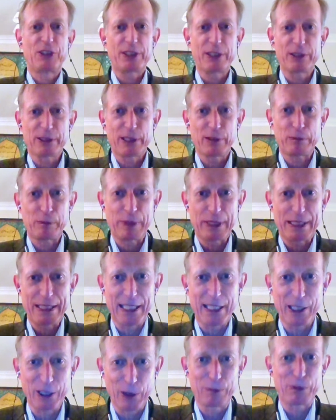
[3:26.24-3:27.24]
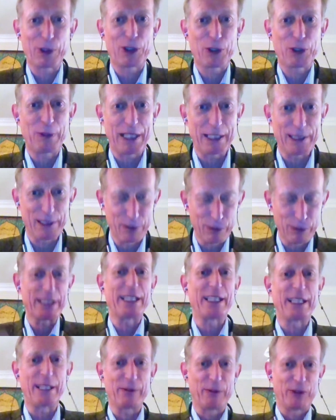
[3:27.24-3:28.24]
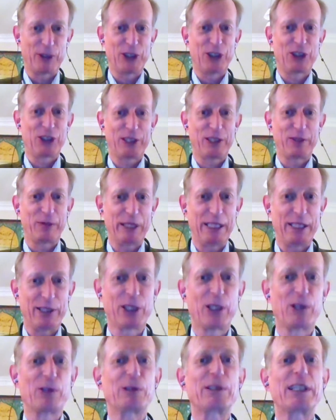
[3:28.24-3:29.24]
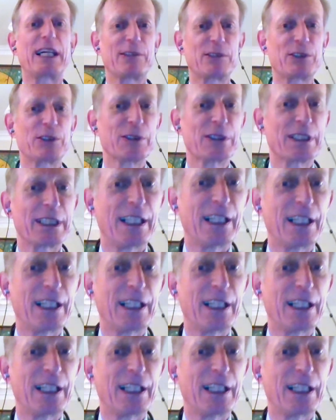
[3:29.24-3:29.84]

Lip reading: was still no particular prospect of winning. It was just that we could hold out on